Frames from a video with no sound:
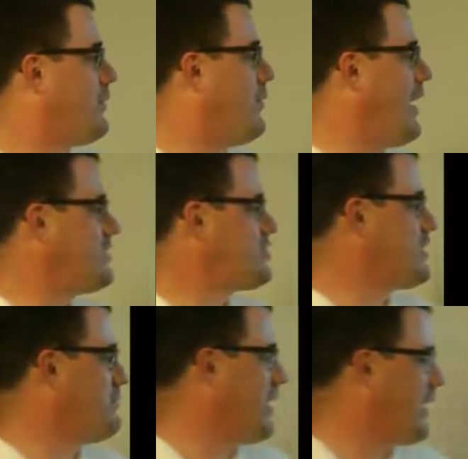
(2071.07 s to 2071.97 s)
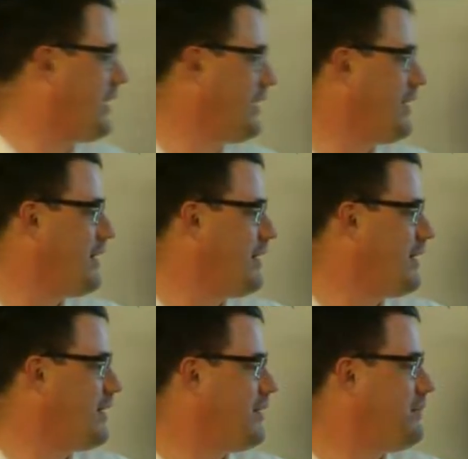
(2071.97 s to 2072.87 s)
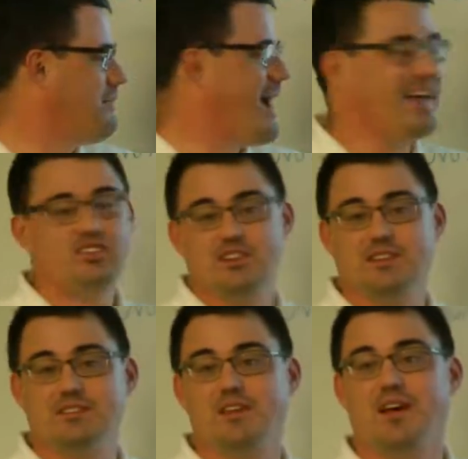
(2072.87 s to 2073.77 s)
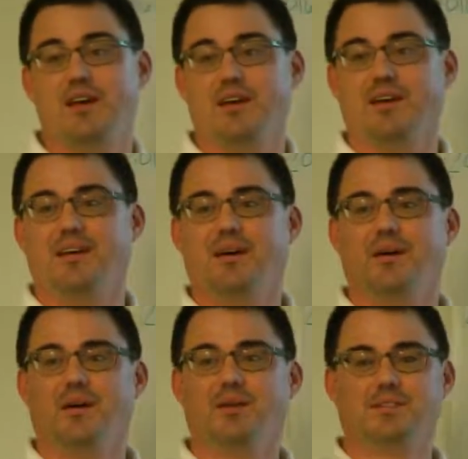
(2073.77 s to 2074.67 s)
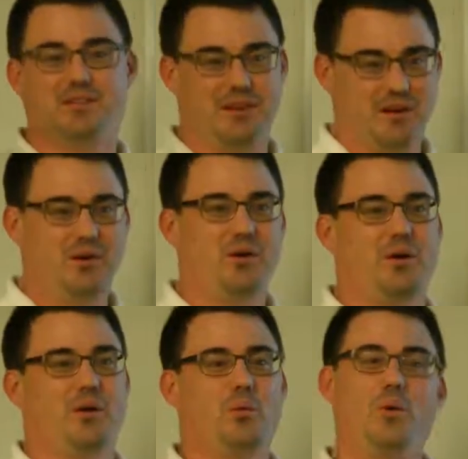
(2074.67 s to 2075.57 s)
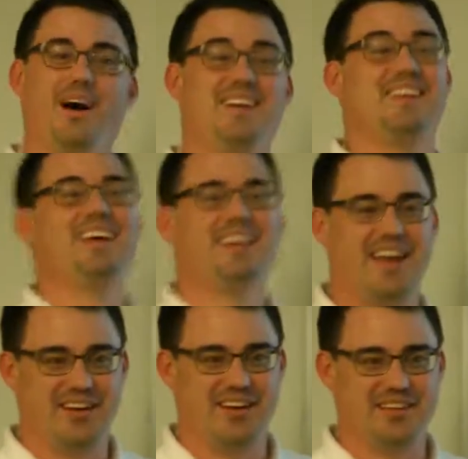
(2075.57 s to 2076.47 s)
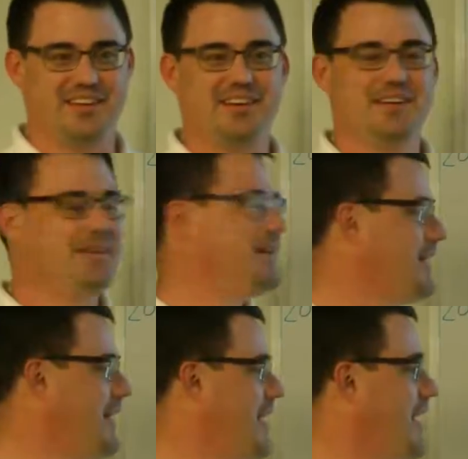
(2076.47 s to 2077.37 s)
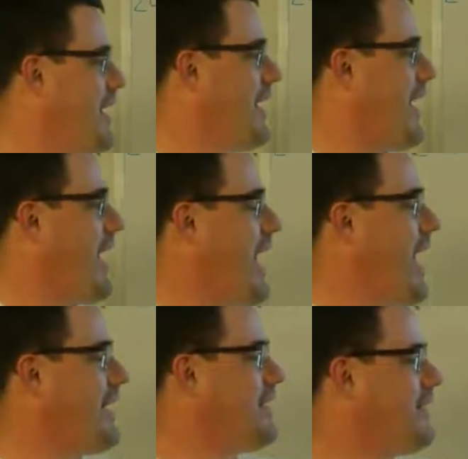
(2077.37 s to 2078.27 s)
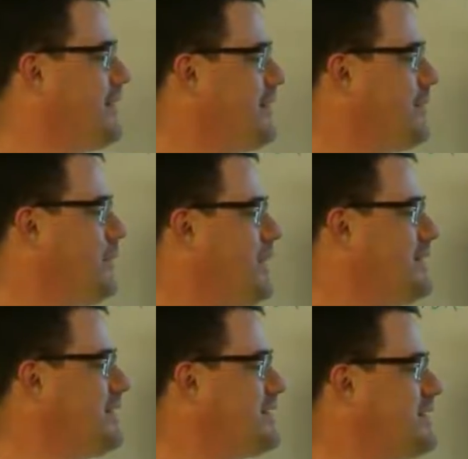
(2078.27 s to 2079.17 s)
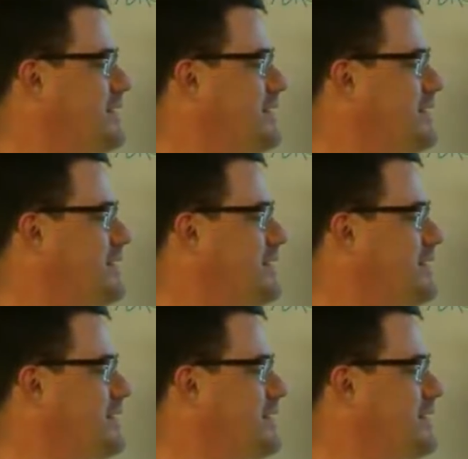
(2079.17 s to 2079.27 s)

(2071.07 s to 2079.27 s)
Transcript: Question mark matches 0 or 1 character. And what does